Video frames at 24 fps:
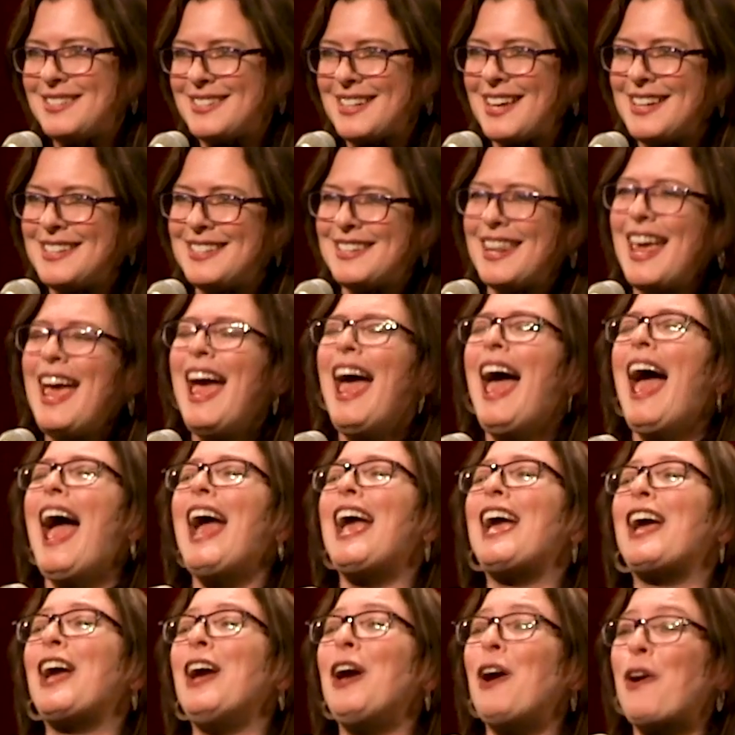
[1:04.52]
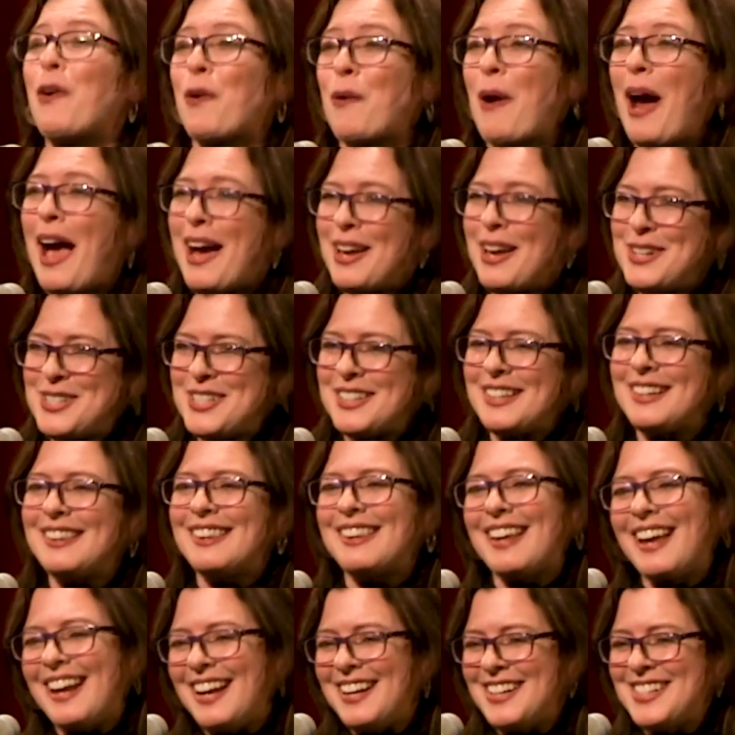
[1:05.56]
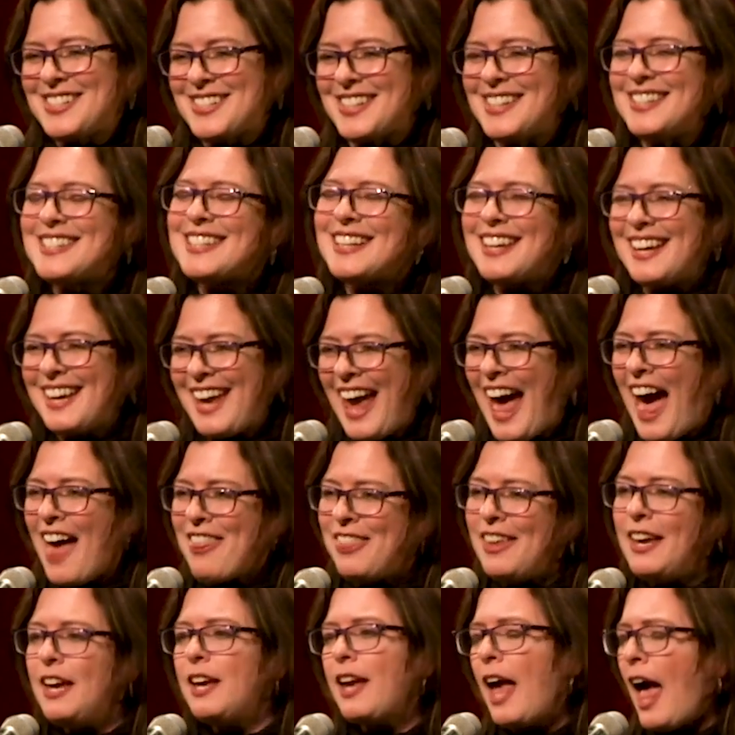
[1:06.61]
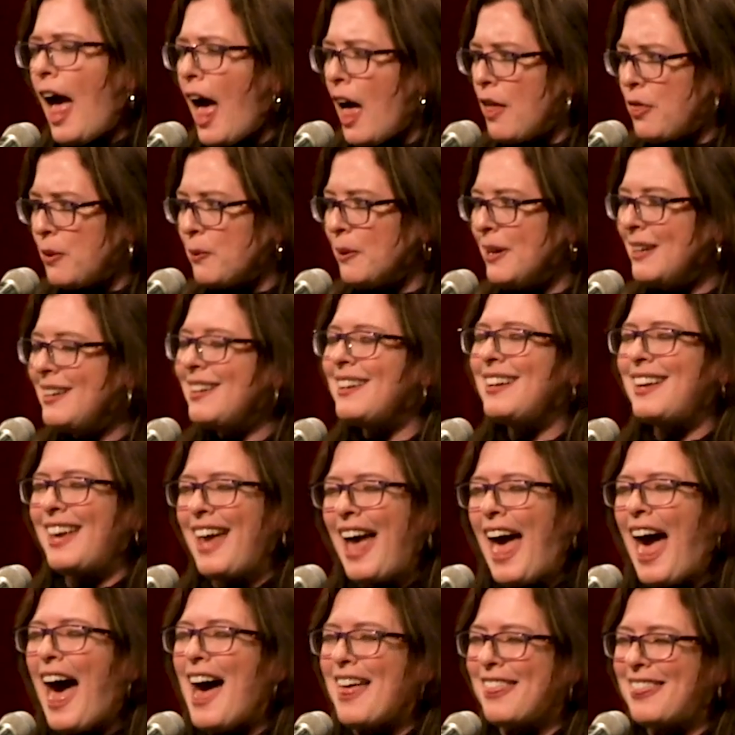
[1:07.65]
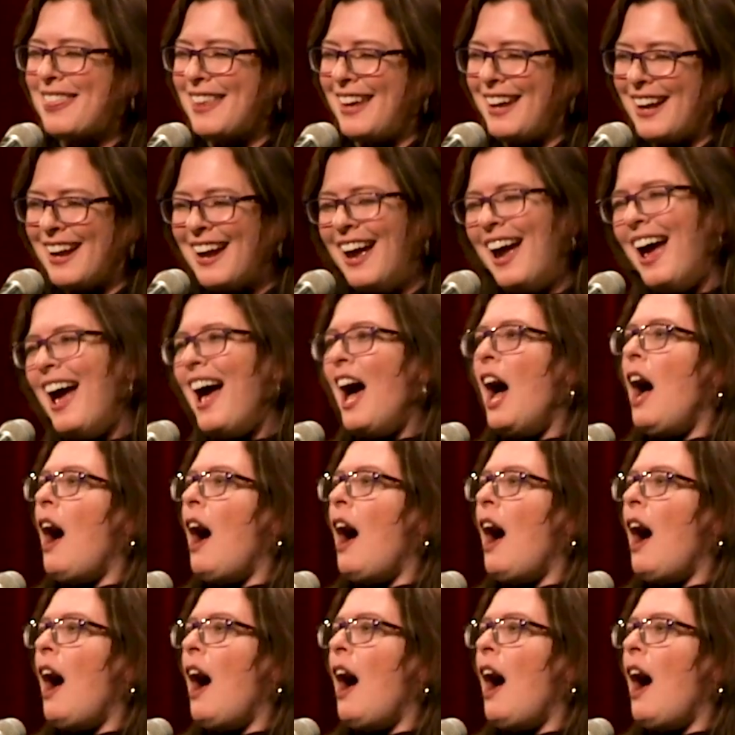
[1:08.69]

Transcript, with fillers: and says, Congratulations, Cathy, Catherine, Cathy.